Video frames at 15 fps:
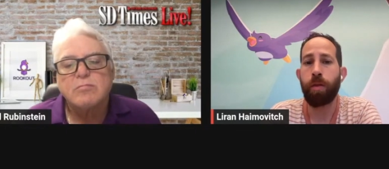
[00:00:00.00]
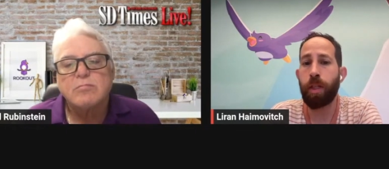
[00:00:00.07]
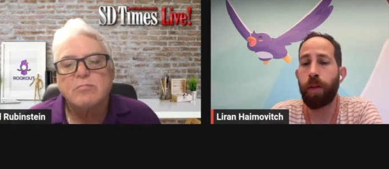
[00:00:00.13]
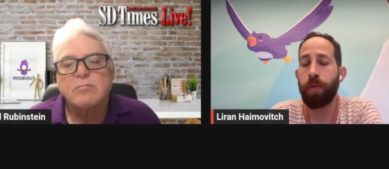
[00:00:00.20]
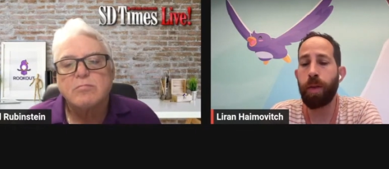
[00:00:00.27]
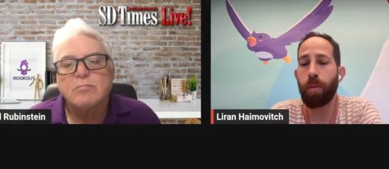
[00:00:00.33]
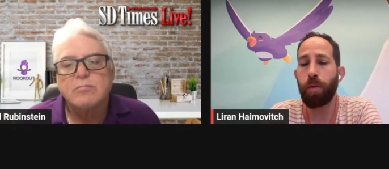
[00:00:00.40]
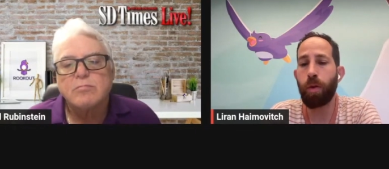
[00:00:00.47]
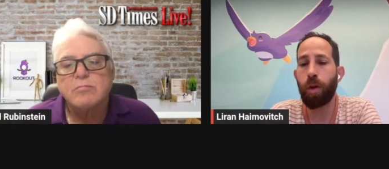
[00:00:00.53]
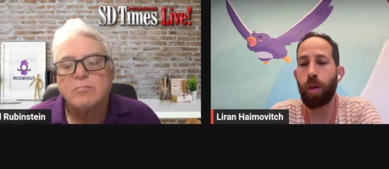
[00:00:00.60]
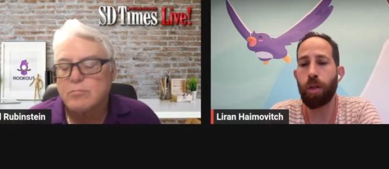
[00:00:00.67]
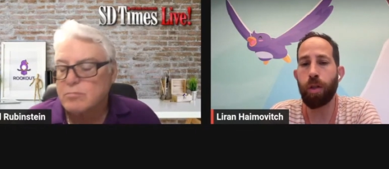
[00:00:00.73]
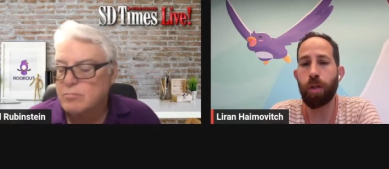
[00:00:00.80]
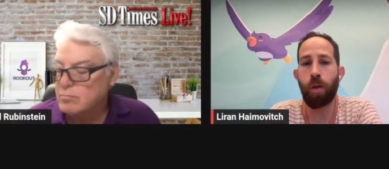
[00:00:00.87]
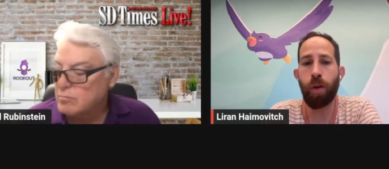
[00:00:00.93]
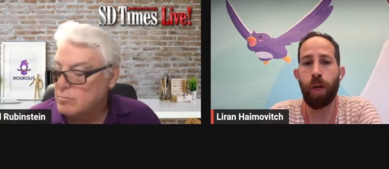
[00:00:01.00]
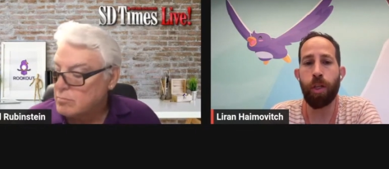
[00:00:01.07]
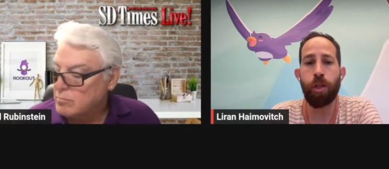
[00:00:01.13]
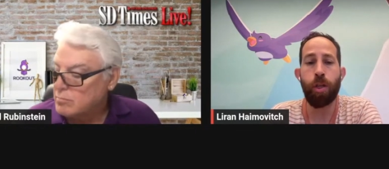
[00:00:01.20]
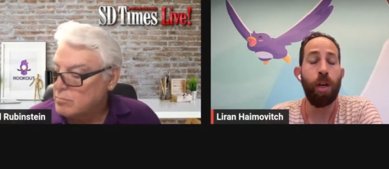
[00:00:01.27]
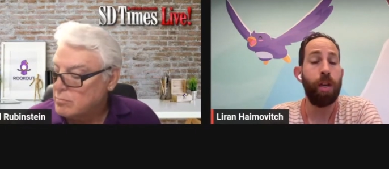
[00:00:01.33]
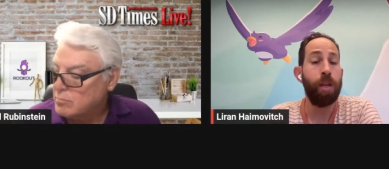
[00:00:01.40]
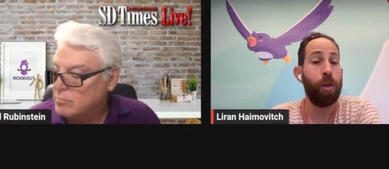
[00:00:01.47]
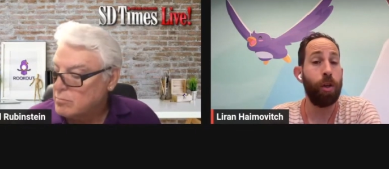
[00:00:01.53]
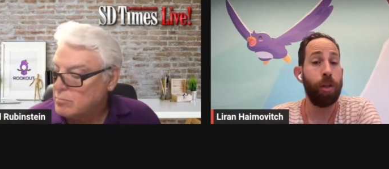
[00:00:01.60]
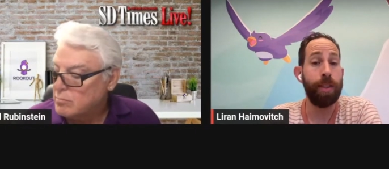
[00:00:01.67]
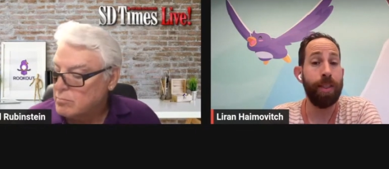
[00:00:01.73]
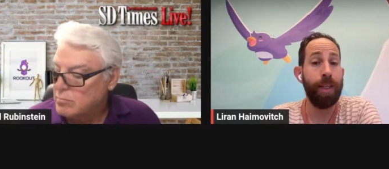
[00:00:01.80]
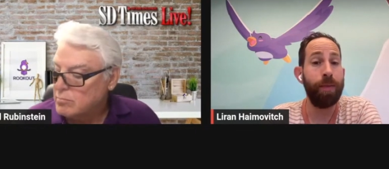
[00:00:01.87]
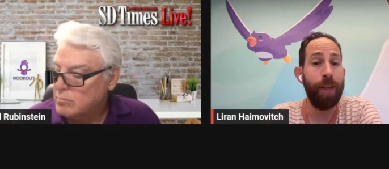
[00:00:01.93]
Speaker 1: shift them to cold storage. You're
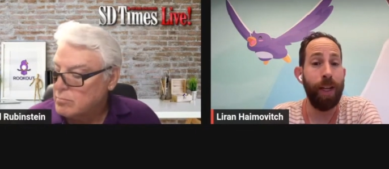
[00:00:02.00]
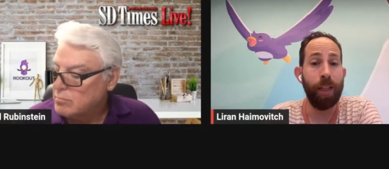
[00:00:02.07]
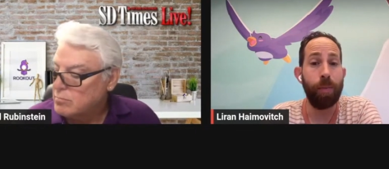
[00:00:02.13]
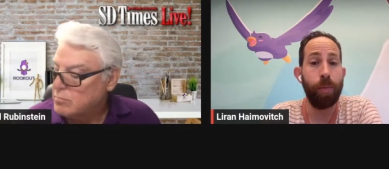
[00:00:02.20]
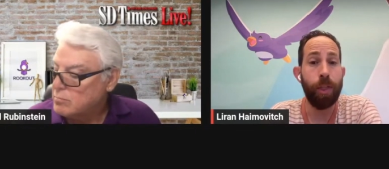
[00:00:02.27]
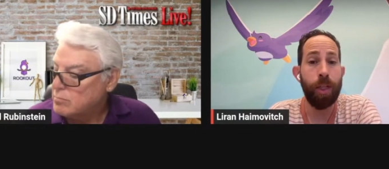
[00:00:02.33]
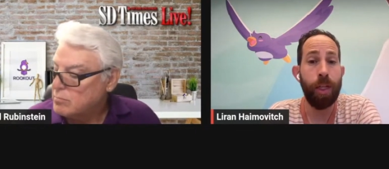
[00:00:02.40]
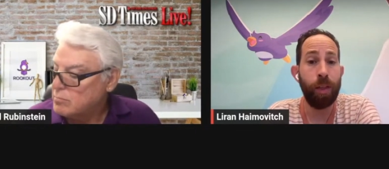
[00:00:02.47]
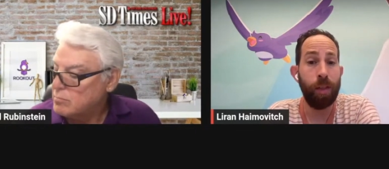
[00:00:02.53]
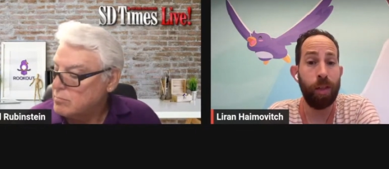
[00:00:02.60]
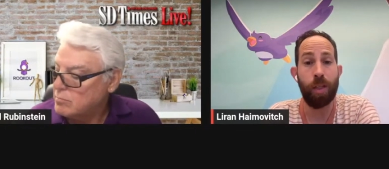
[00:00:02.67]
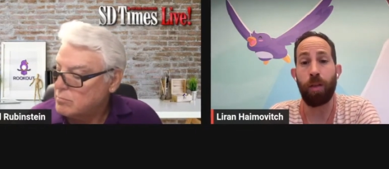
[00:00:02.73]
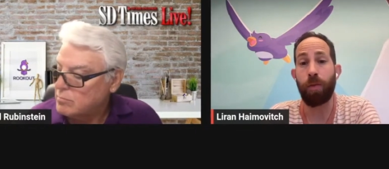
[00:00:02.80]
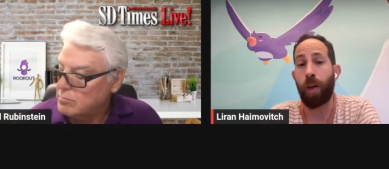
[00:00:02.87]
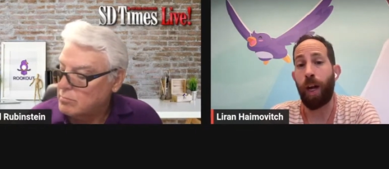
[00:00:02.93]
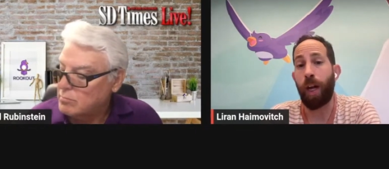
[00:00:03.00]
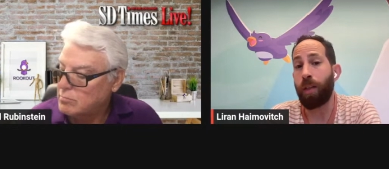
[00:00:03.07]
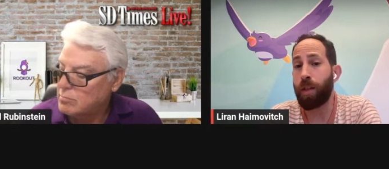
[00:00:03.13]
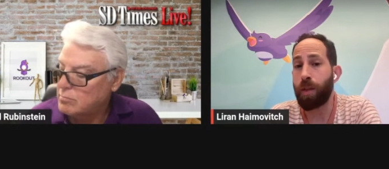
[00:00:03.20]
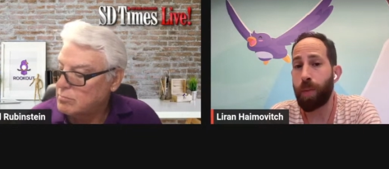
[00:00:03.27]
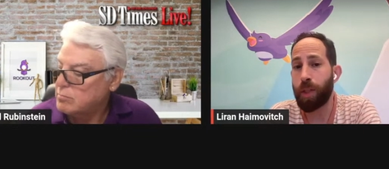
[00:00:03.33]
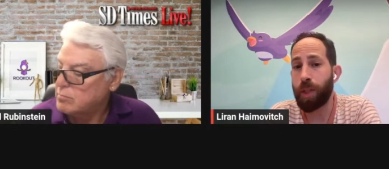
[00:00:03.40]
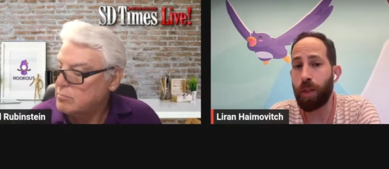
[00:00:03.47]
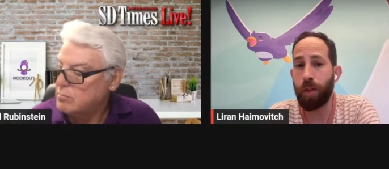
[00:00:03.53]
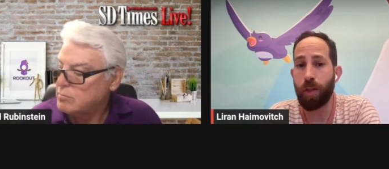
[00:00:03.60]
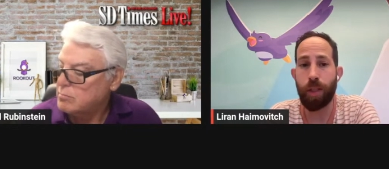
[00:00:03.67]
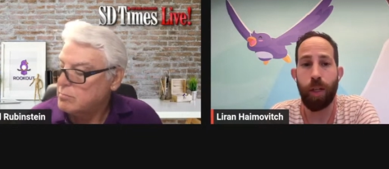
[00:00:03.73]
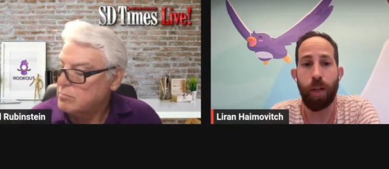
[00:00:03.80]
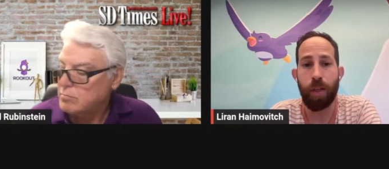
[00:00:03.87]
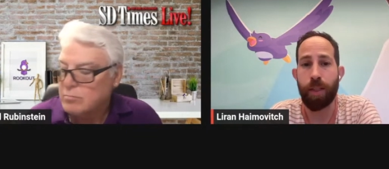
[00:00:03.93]
going to save 90% instead of 100%. You're
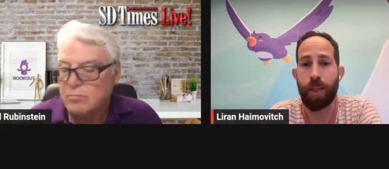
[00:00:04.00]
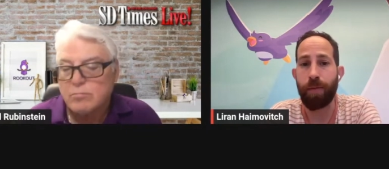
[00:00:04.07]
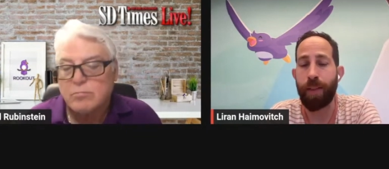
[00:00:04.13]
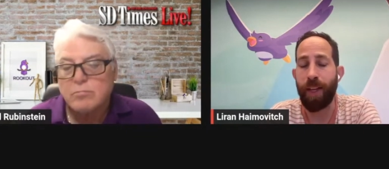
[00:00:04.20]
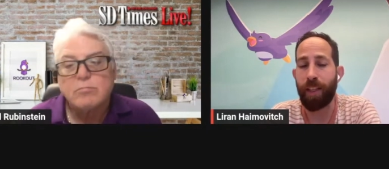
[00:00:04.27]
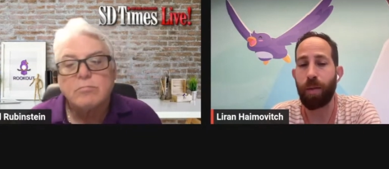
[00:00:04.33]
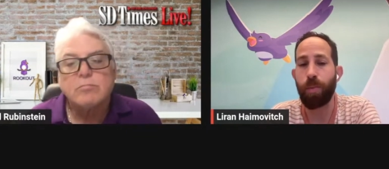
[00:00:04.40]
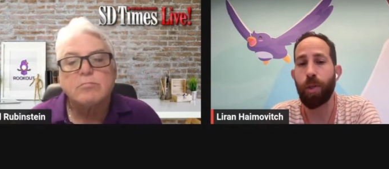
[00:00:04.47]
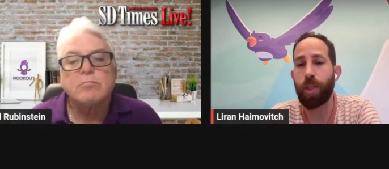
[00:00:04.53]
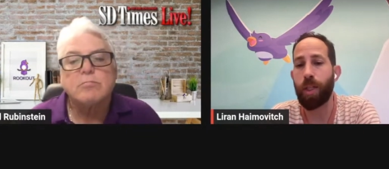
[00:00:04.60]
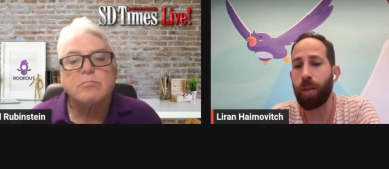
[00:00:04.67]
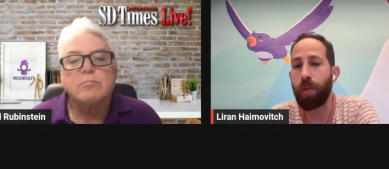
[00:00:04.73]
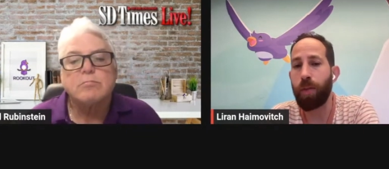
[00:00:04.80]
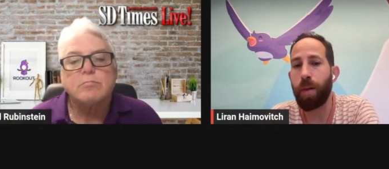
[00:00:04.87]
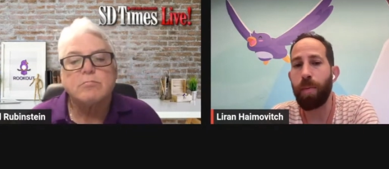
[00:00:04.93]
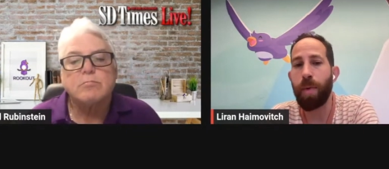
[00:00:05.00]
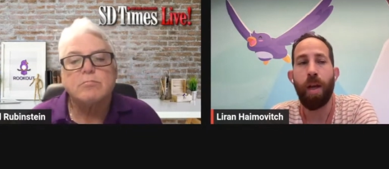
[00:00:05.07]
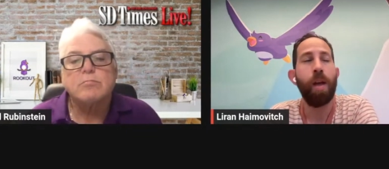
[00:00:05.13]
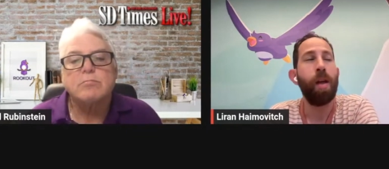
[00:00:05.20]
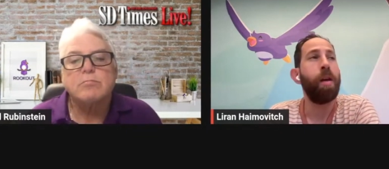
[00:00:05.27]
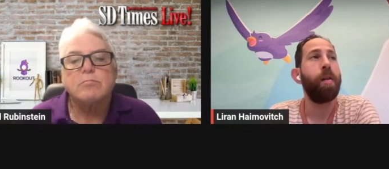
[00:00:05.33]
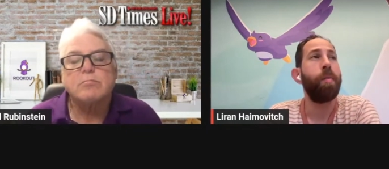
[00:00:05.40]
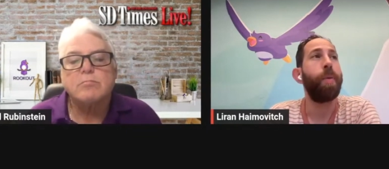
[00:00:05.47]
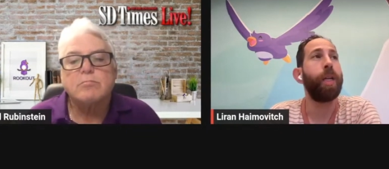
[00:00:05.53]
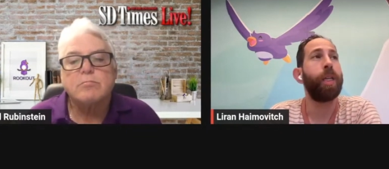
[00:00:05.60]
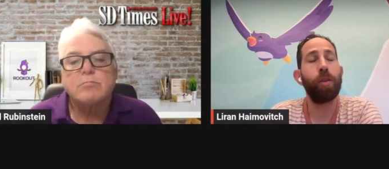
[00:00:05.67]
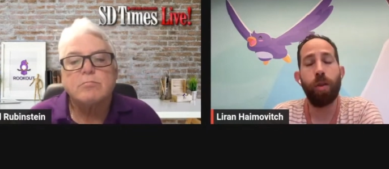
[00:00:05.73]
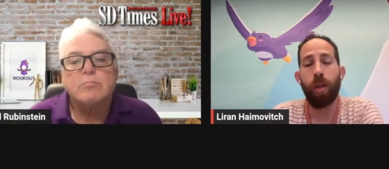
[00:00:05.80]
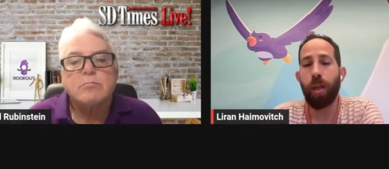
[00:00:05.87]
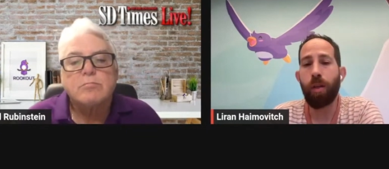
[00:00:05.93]
still going to save 90% of them,
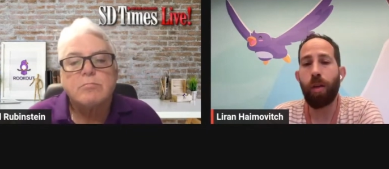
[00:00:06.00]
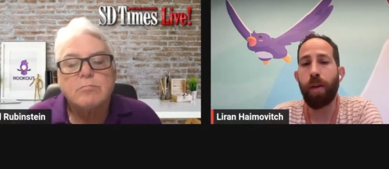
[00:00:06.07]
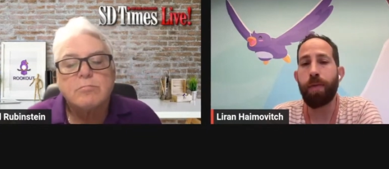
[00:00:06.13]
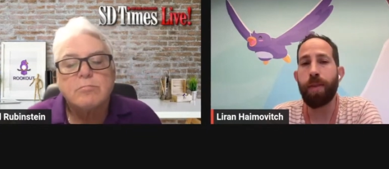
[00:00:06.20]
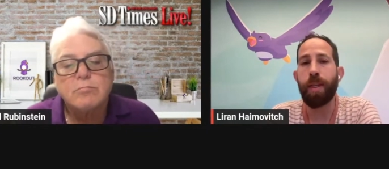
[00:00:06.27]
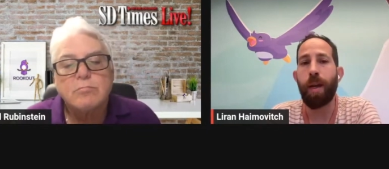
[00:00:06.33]
but you know that you have